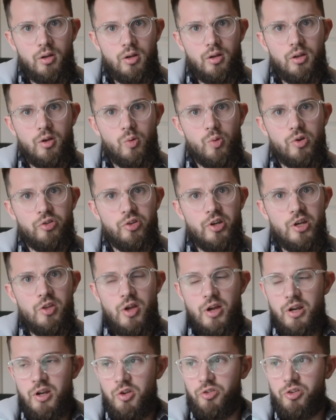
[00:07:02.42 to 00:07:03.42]
we see
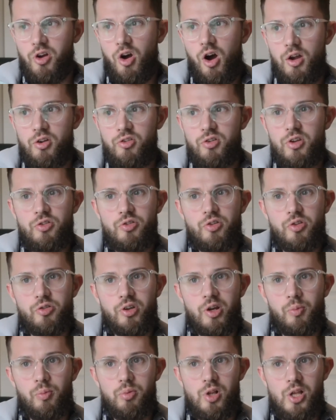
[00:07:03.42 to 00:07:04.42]
that his conscience is
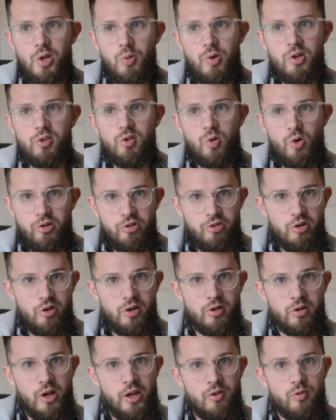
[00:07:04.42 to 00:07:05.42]
completely tortured,
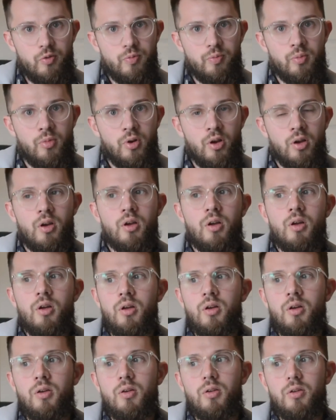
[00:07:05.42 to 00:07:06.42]
and
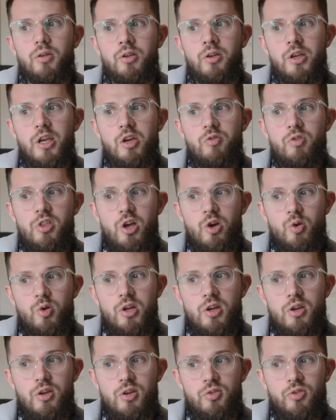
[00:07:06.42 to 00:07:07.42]
even though
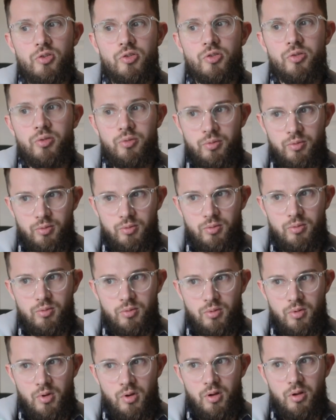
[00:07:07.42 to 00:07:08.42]
he is
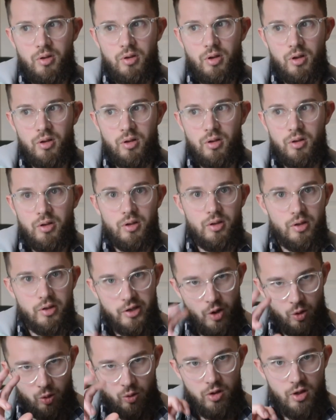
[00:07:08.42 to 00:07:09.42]

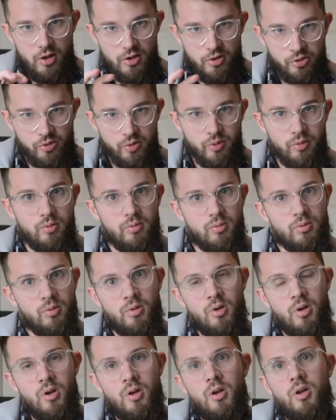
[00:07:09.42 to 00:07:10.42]
guiltless,
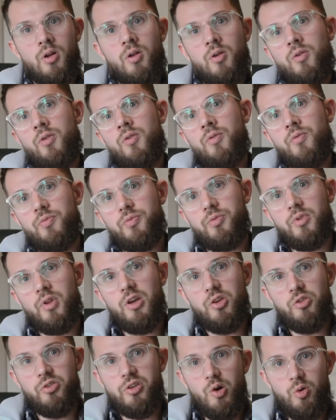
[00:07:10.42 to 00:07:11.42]

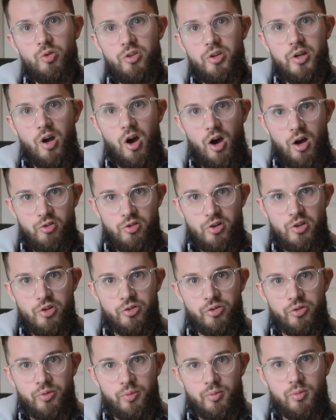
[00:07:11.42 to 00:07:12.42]
his guilty
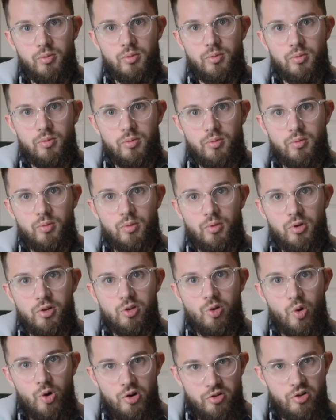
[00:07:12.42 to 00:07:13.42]
conscience
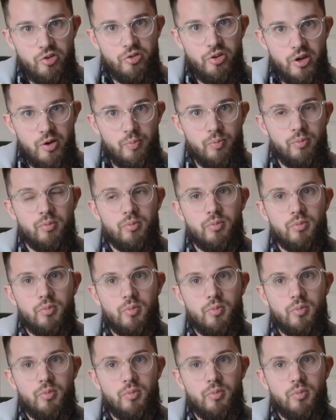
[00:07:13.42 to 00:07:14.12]
tortures him